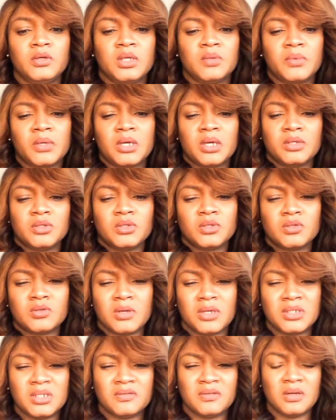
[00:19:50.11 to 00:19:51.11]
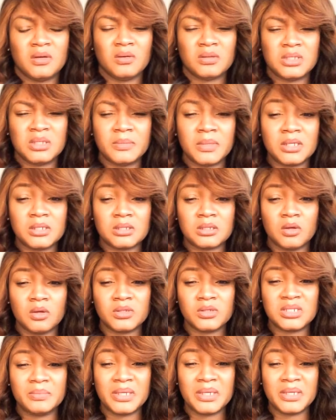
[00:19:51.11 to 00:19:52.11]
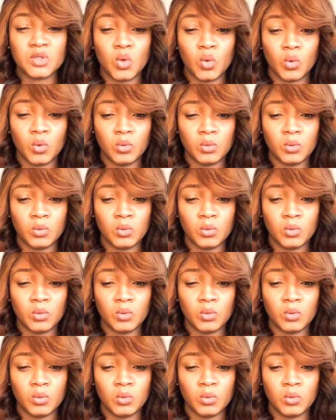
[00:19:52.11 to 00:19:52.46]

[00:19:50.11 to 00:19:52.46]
can do to achieve our ultimate goal